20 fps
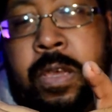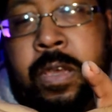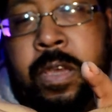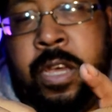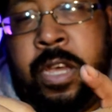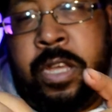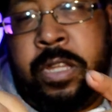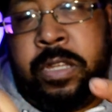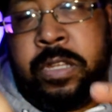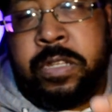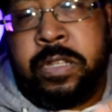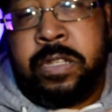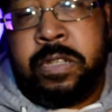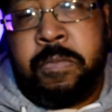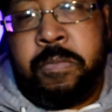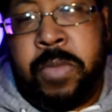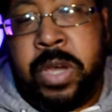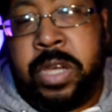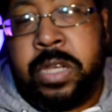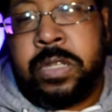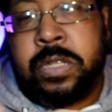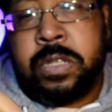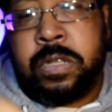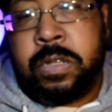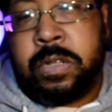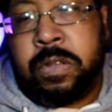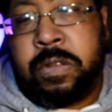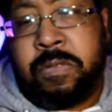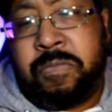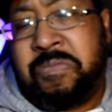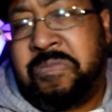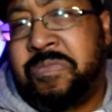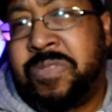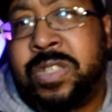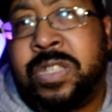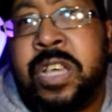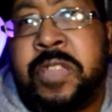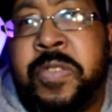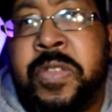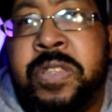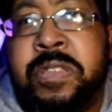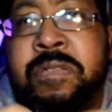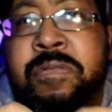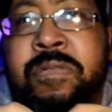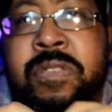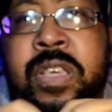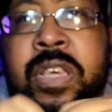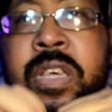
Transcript: And this is amazing. It's nothing,